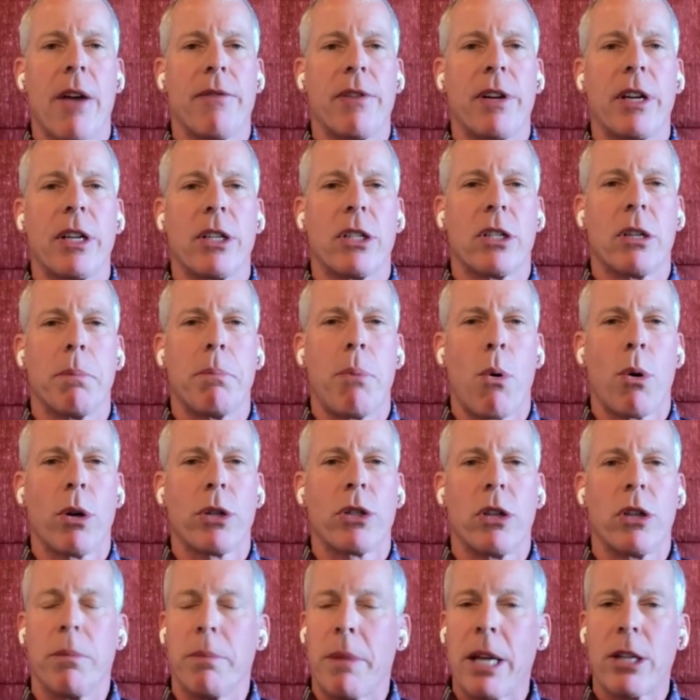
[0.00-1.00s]
evidence
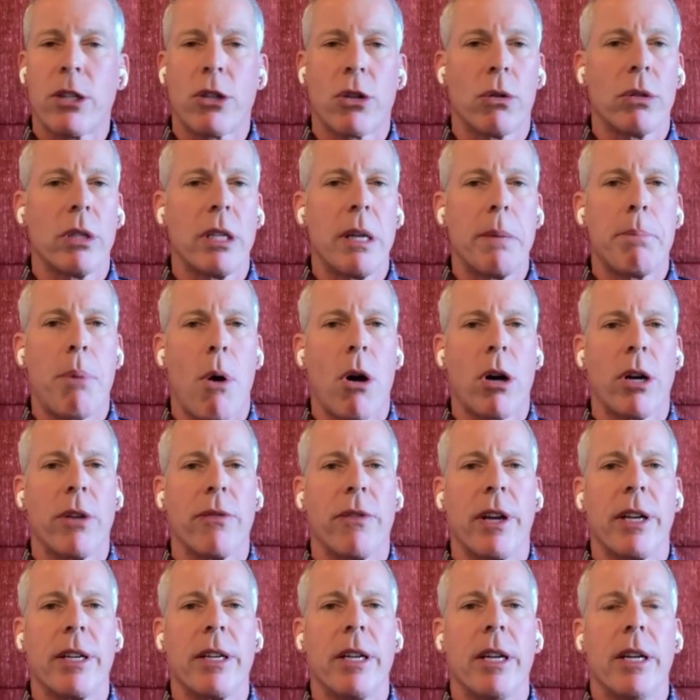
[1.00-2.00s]
supports them. That's certainly
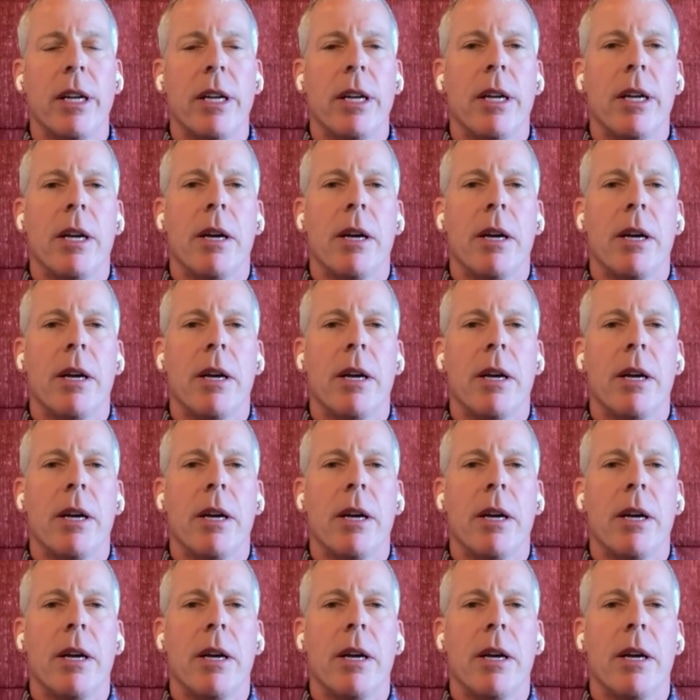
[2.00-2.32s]
part of it.